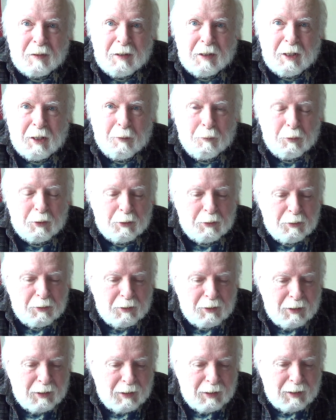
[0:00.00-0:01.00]
It
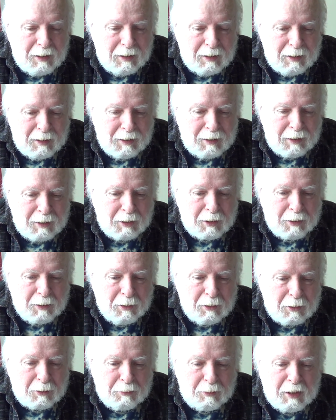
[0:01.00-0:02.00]
would
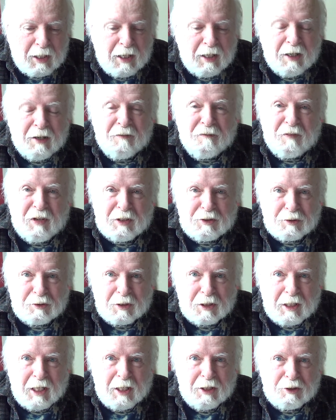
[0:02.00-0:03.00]
create
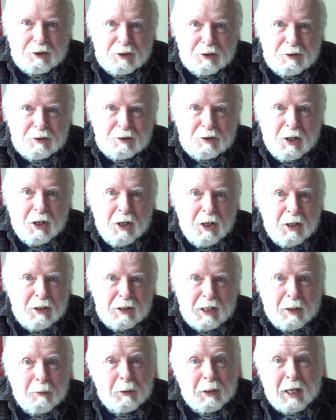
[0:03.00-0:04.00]
investigations
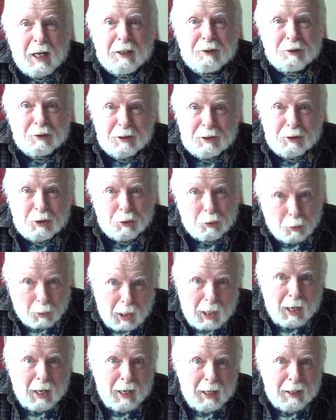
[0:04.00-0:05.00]
that would actually
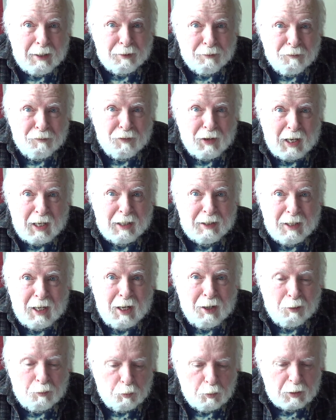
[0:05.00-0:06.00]
try to find
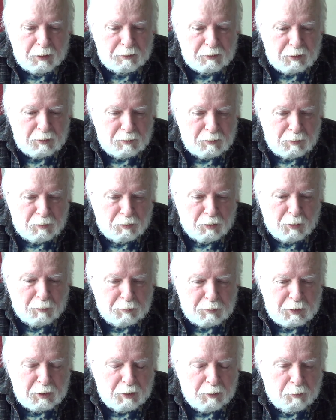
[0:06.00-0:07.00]
out what did
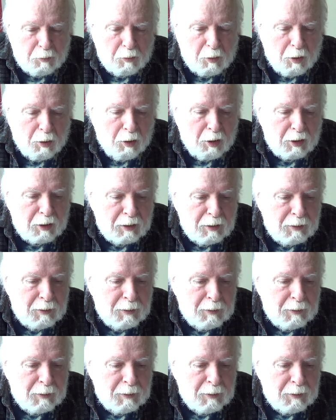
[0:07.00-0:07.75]
Trump did wrong